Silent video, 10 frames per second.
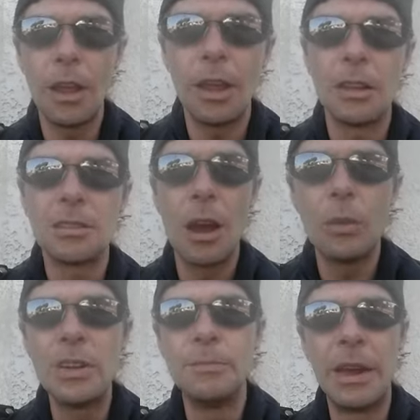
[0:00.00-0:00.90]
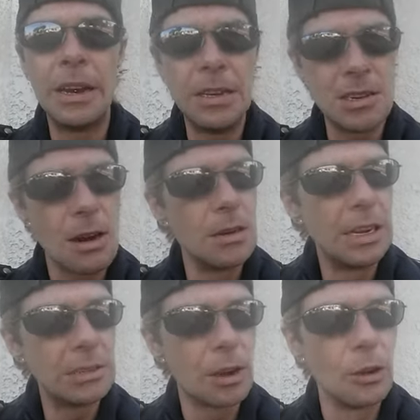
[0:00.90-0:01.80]
it's always been easier on
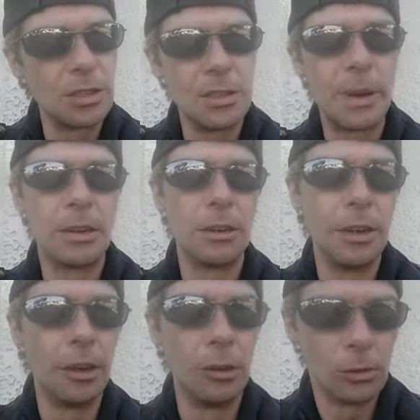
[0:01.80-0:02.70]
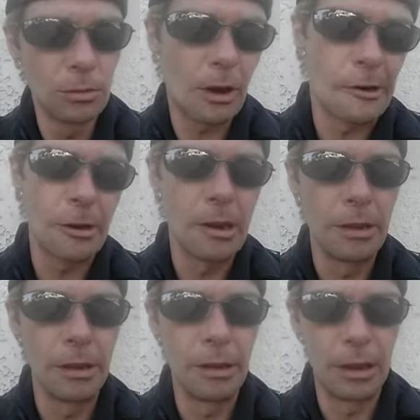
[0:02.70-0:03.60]
the East Coast, it's been, you know, harder
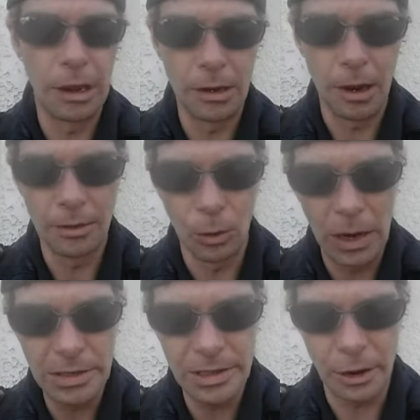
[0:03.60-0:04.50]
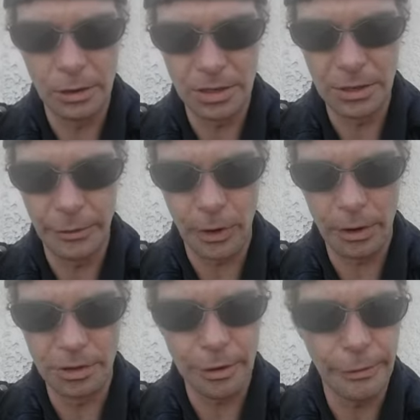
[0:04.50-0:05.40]
on the West Coast as
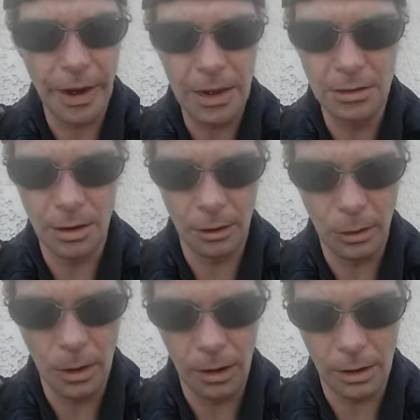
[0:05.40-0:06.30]
far as your fans go.